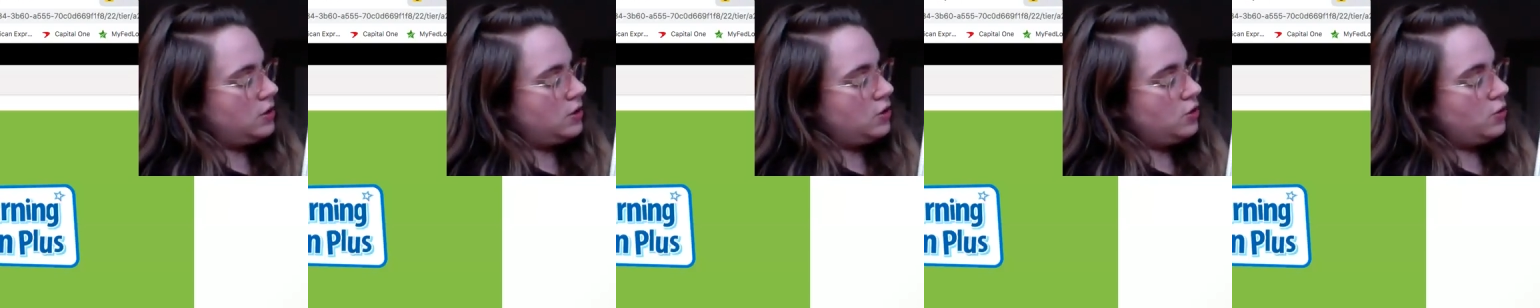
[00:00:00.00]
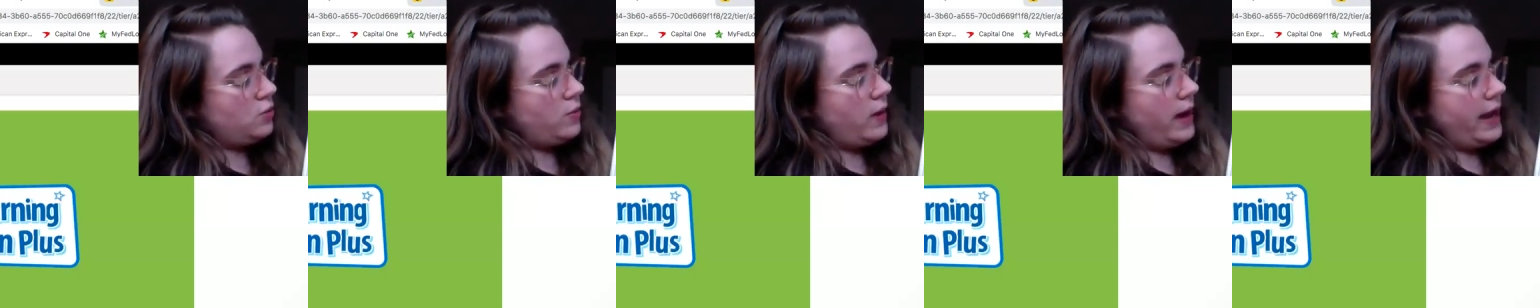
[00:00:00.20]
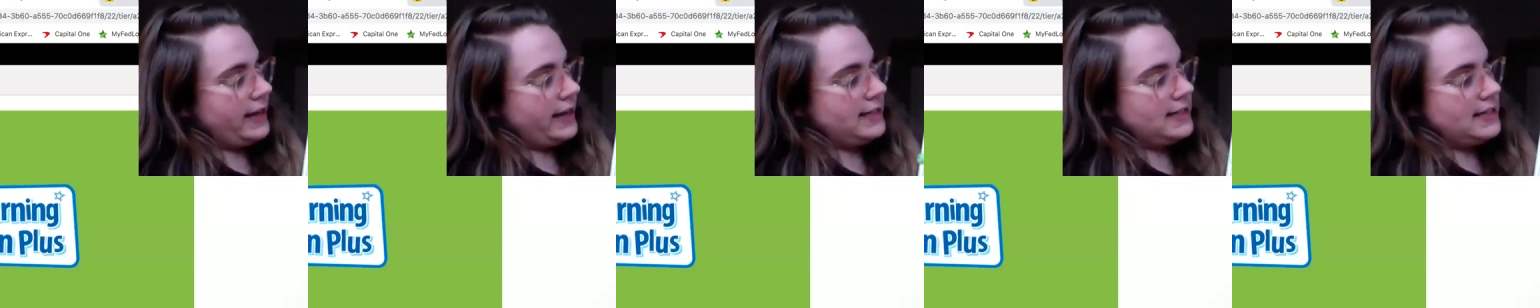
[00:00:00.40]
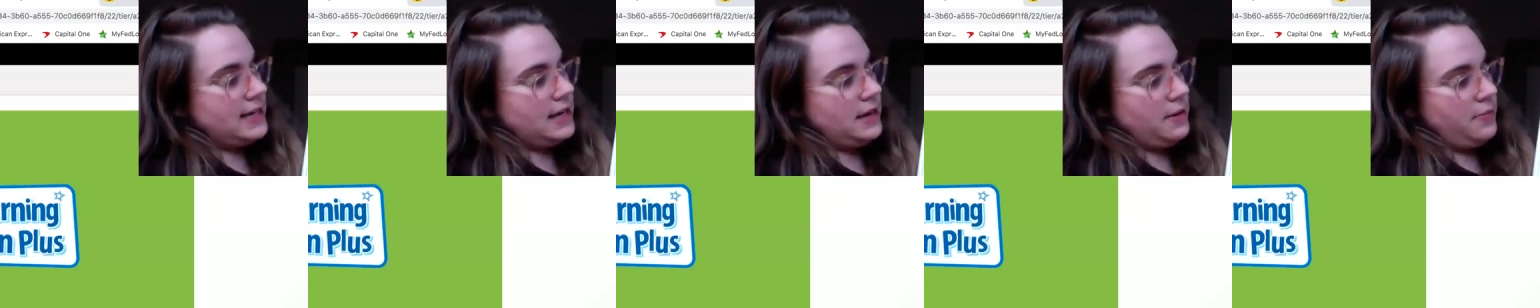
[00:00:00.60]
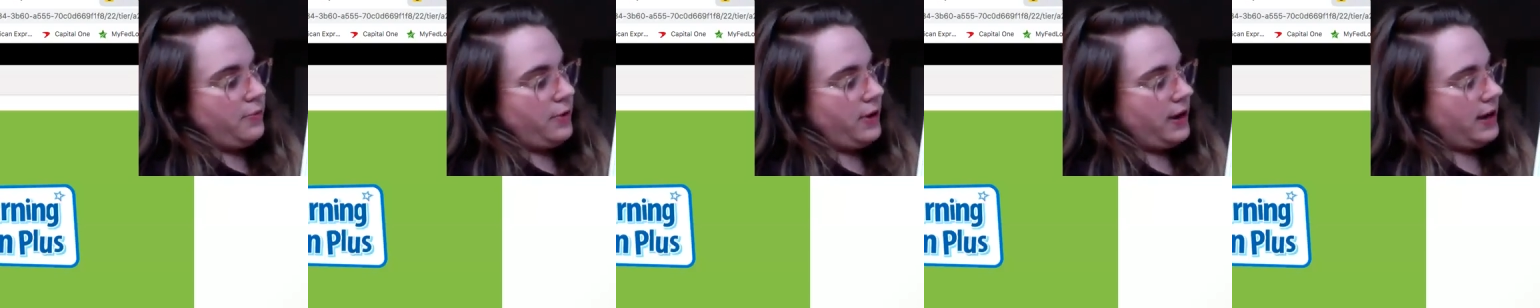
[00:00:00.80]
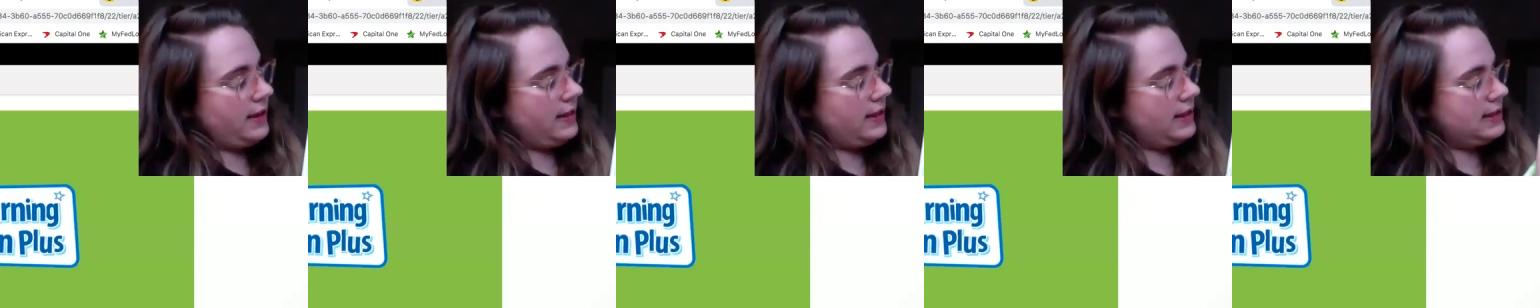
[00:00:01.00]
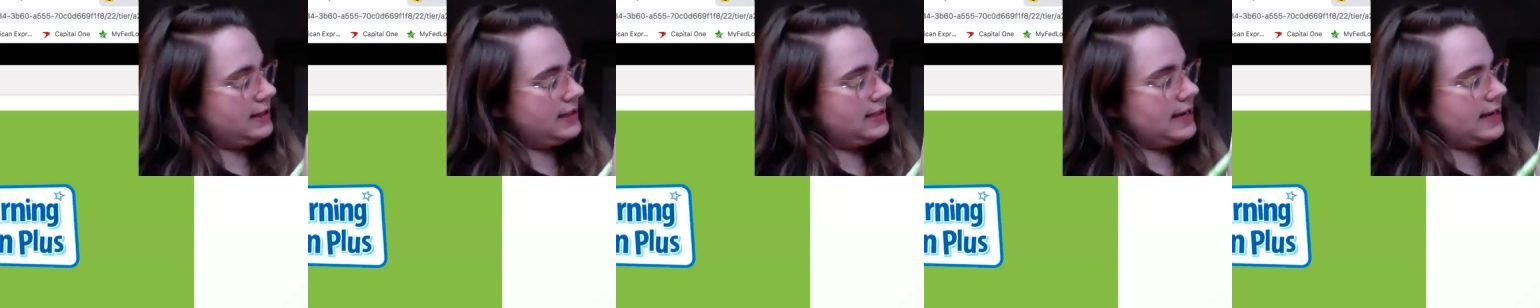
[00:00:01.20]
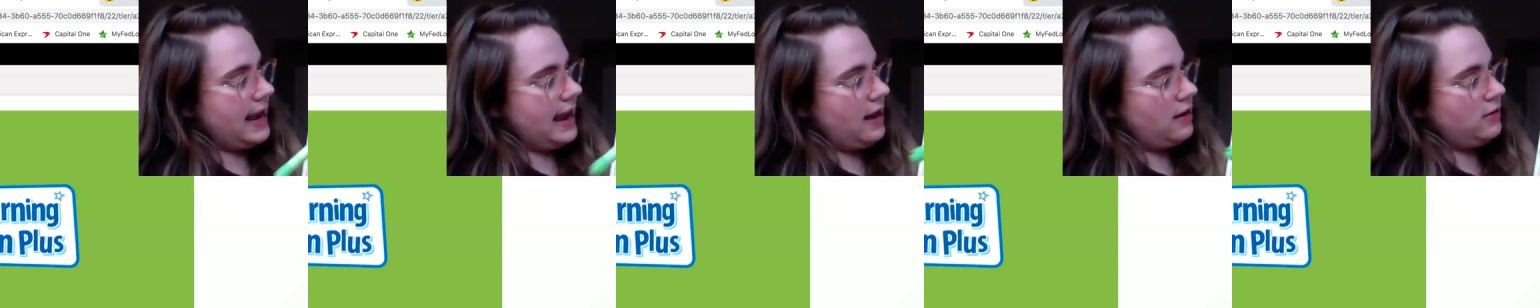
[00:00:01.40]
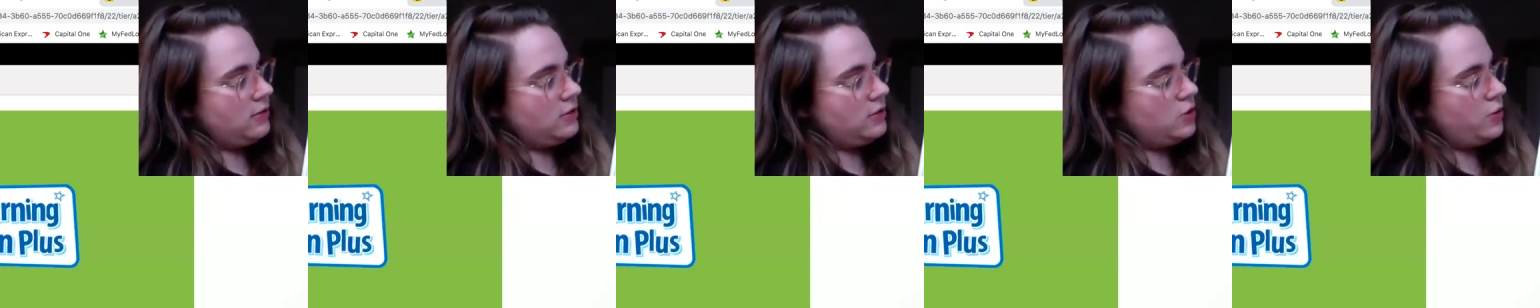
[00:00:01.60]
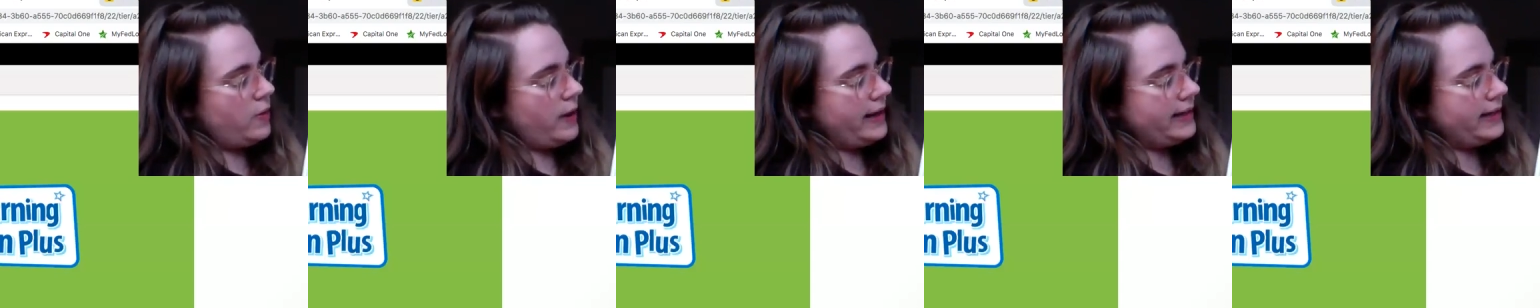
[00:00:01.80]
20, bringing this down,
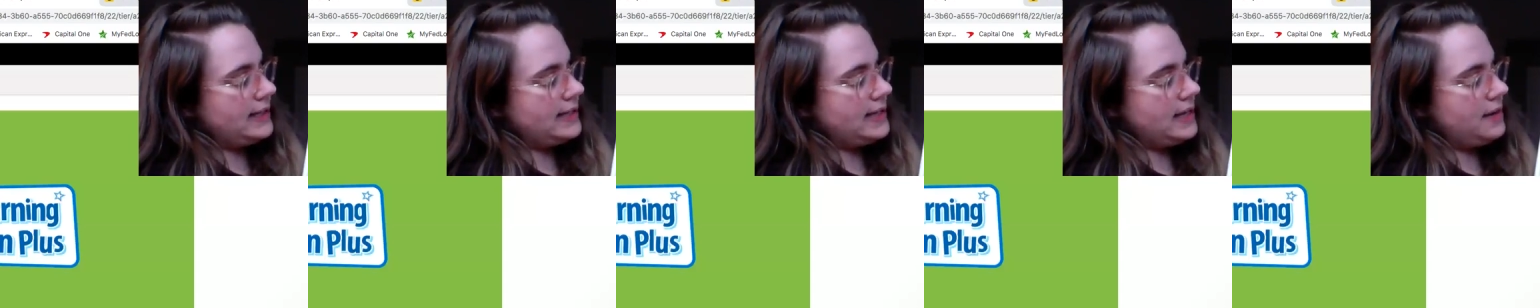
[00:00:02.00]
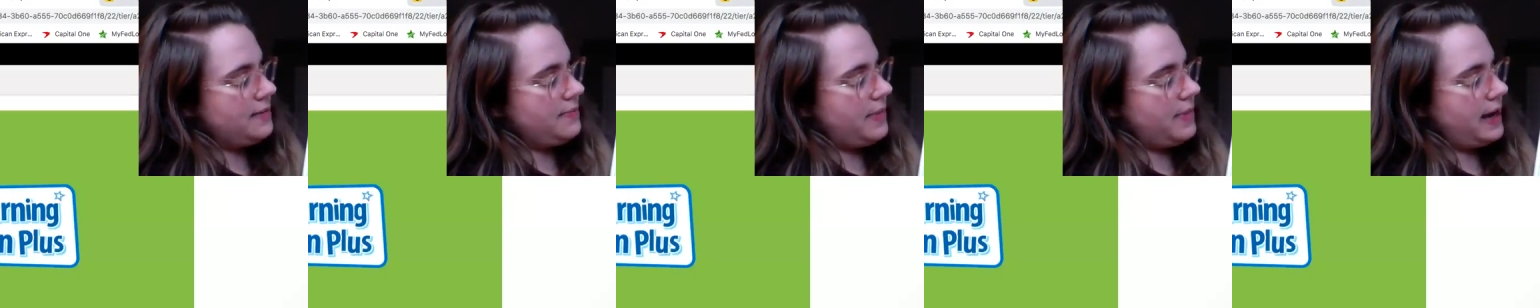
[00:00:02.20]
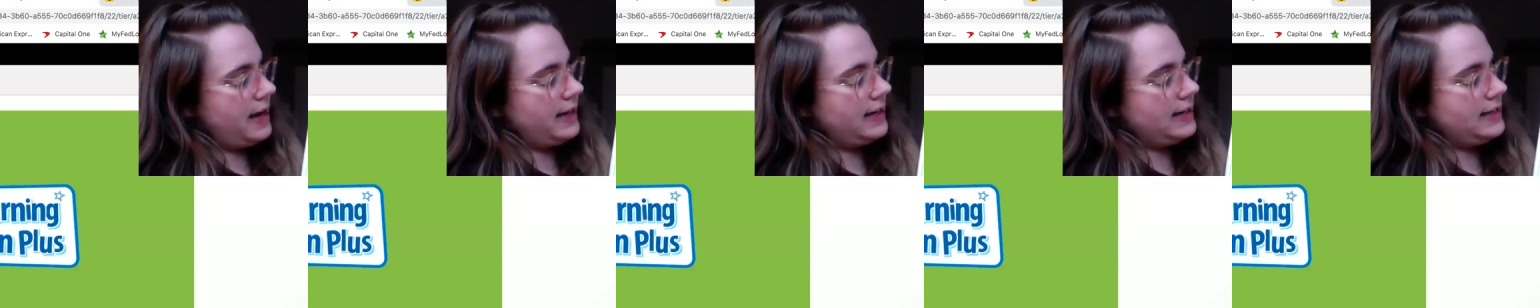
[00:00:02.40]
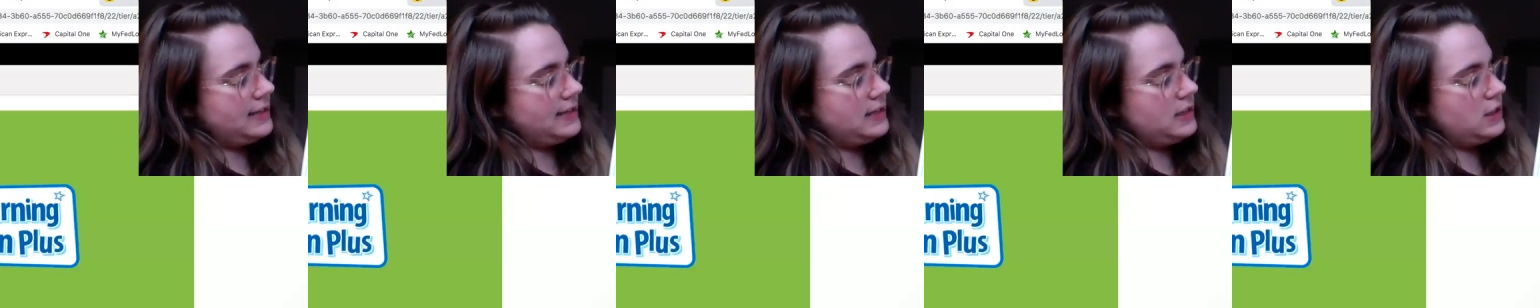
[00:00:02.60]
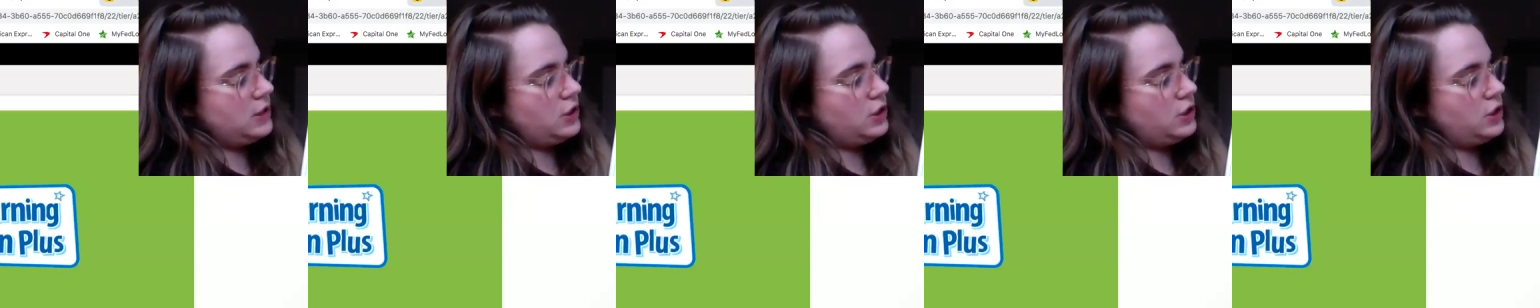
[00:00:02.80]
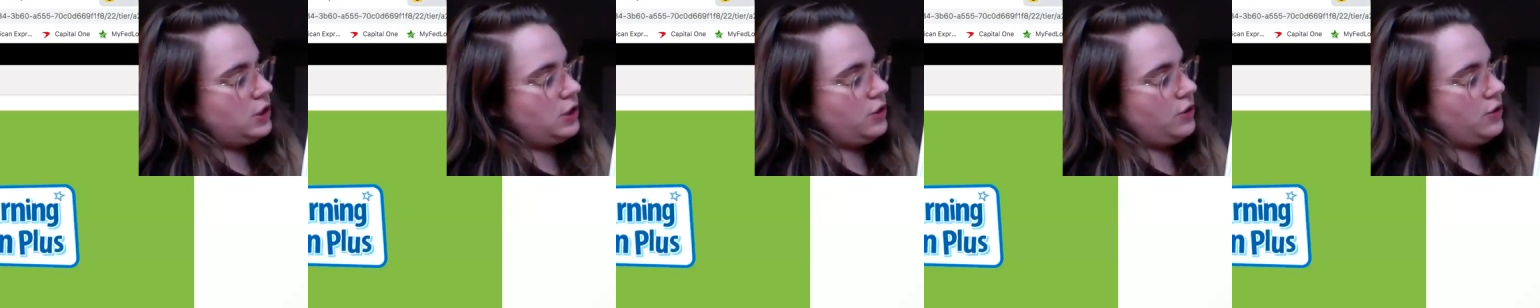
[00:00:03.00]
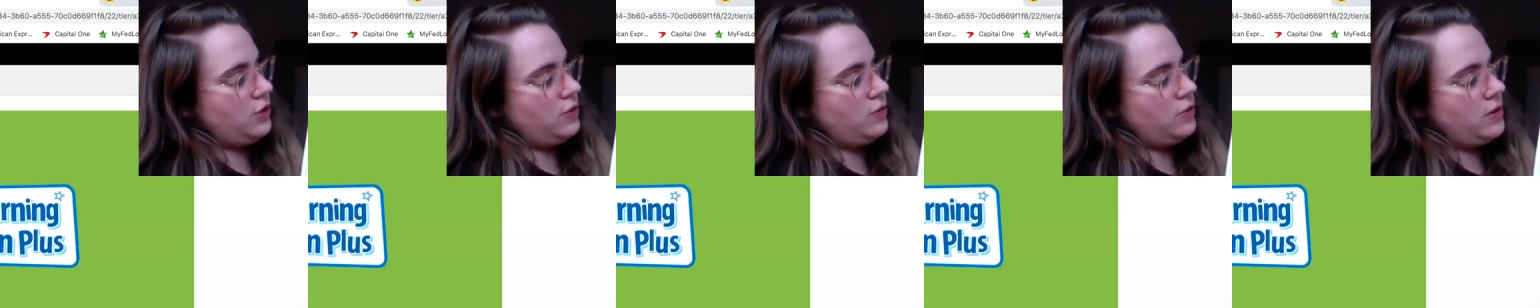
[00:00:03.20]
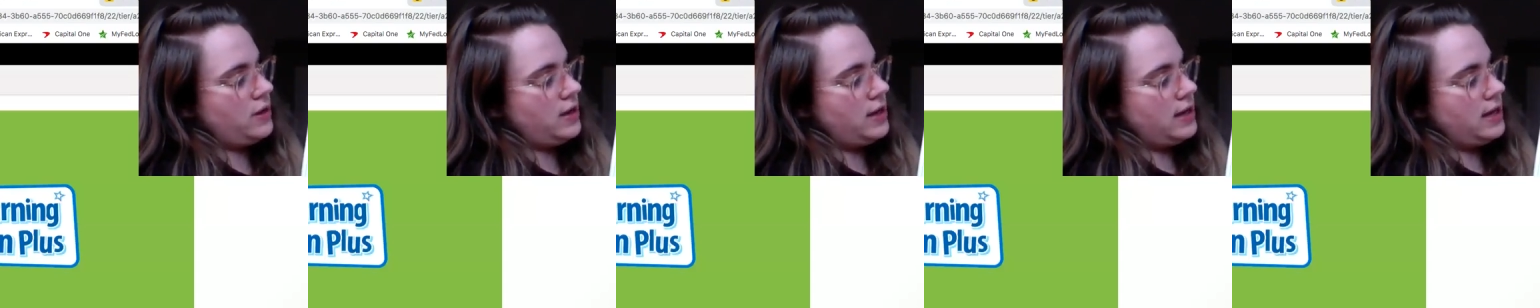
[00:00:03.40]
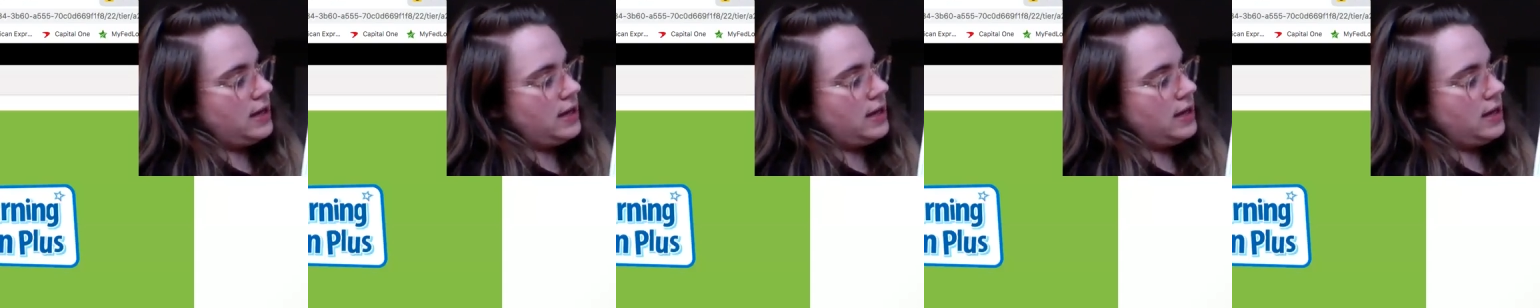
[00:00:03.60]
20 minus 2